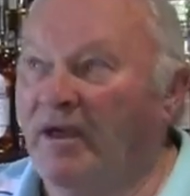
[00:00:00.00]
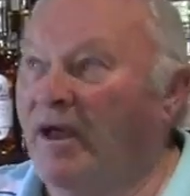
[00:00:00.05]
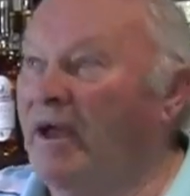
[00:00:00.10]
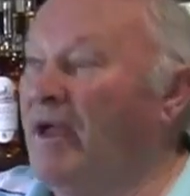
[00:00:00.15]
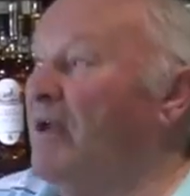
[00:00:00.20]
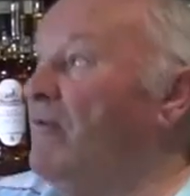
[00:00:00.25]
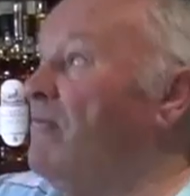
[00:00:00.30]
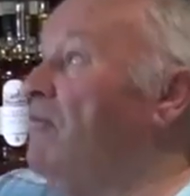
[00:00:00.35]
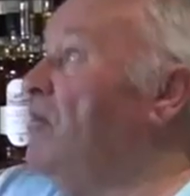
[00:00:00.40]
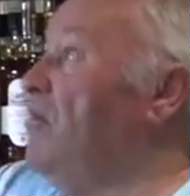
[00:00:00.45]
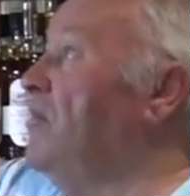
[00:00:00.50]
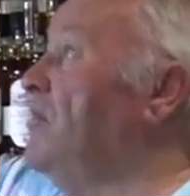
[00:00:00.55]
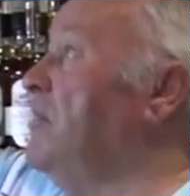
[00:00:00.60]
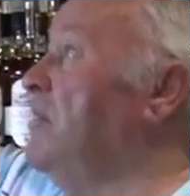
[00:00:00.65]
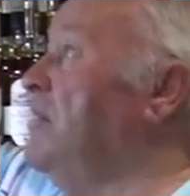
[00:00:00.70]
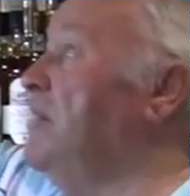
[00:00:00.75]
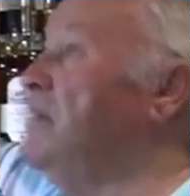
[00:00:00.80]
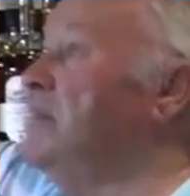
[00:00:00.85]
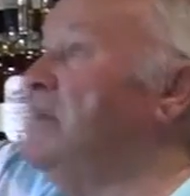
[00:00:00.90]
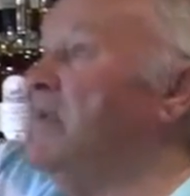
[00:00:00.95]
I have all
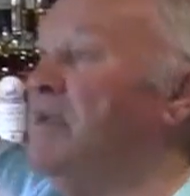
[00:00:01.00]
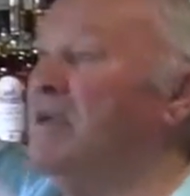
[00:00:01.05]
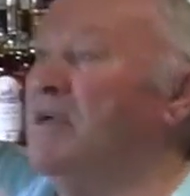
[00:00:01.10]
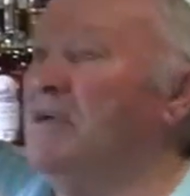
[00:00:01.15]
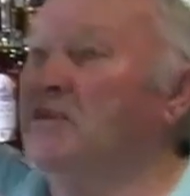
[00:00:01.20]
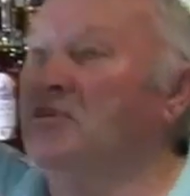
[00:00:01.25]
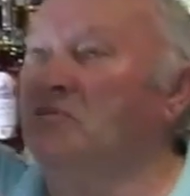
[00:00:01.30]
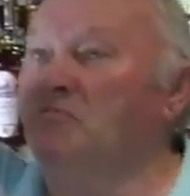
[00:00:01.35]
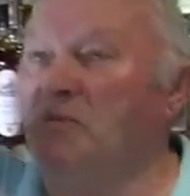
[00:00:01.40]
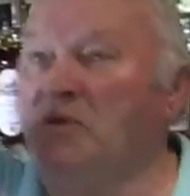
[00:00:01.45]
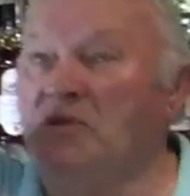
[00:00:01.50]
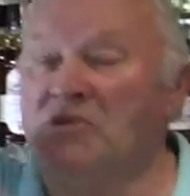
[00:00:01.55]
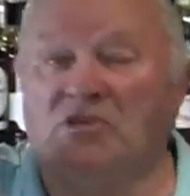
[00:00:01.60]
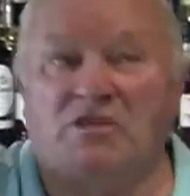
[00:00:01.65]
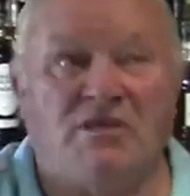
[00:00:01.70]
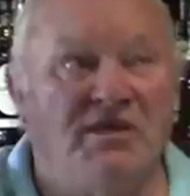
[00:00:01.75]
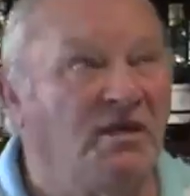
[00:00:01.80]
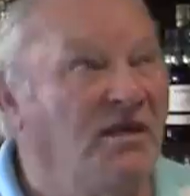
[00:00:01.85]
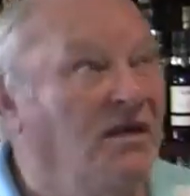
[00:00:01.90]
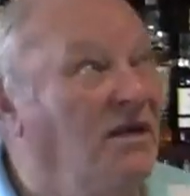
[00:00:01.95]
these here,
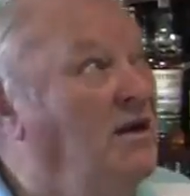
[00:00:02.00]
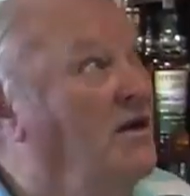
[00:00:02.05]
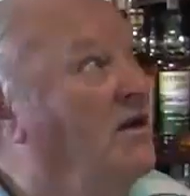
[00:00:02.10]
especially